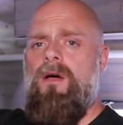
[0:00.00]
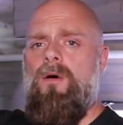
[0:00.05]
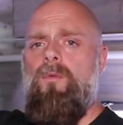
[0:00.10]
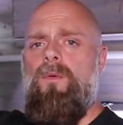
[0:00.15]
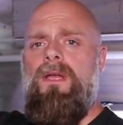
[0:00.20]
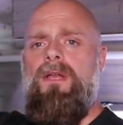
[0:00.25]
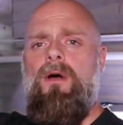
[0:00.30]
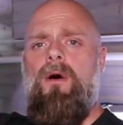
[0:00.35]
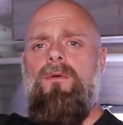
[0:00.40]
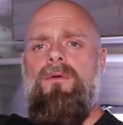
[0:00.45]

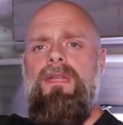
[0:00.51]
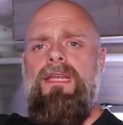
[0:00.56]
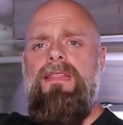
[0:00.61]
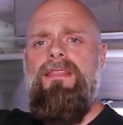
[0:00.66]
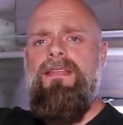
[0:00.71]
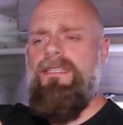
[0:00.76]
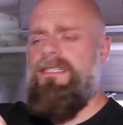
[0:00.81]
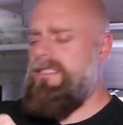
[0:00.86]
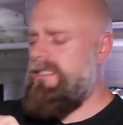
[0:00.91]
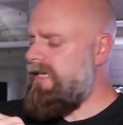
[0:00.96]
we don't need
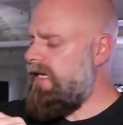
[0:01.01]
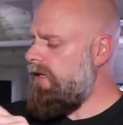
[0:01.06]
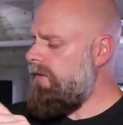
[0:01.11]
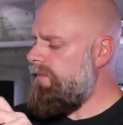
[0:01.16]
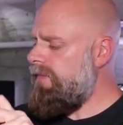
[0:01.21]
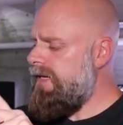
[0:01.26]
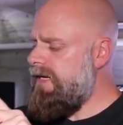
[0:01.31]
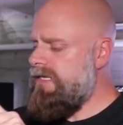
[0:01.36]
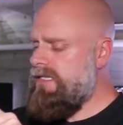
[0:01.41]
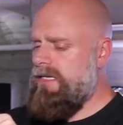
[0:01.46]
this
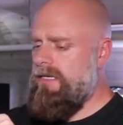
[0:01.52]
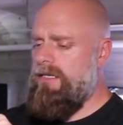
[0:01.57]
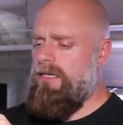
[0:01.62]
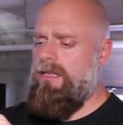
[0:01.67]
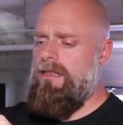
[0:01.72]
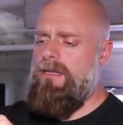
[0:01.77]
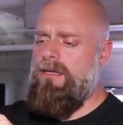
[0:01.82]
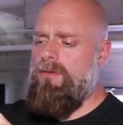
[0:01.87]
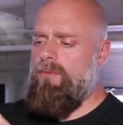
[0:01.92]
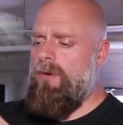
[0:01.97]
centerpiece. And
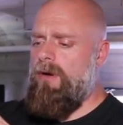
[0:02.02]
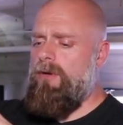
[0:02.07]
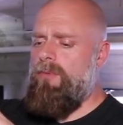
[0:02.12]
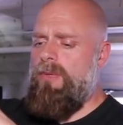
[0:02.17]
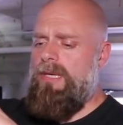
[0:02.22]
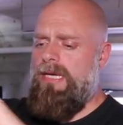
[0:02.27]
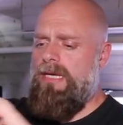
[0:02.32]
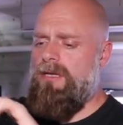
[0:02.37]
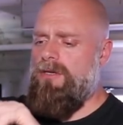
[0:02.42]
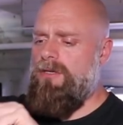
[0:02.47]
what
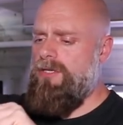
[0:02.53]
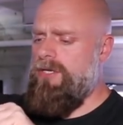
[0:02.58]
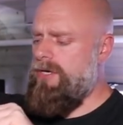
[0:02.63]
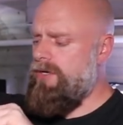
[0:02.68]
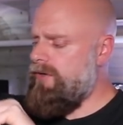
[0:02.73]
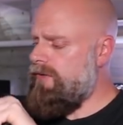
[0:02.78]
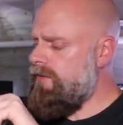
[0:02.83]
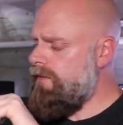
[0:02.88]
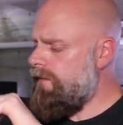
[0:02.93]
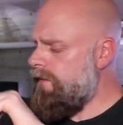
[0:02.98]
we can
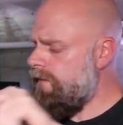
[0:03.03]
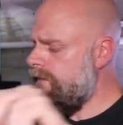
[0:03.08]
do